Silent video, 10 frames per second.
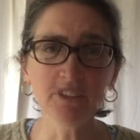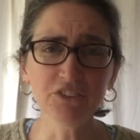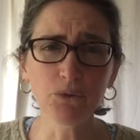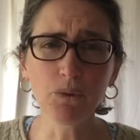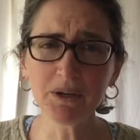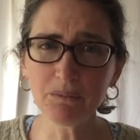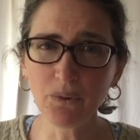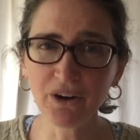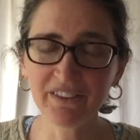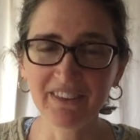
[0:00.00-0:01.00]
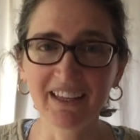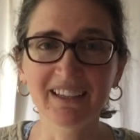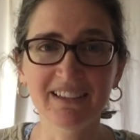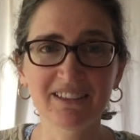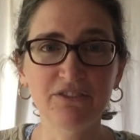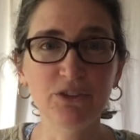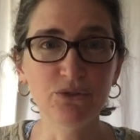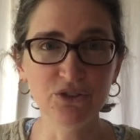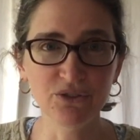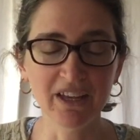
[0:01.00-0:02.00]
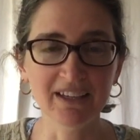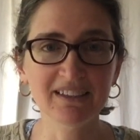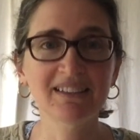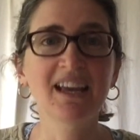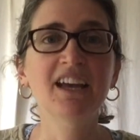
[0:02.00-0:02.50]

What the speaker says: So one important thing is, if you do this,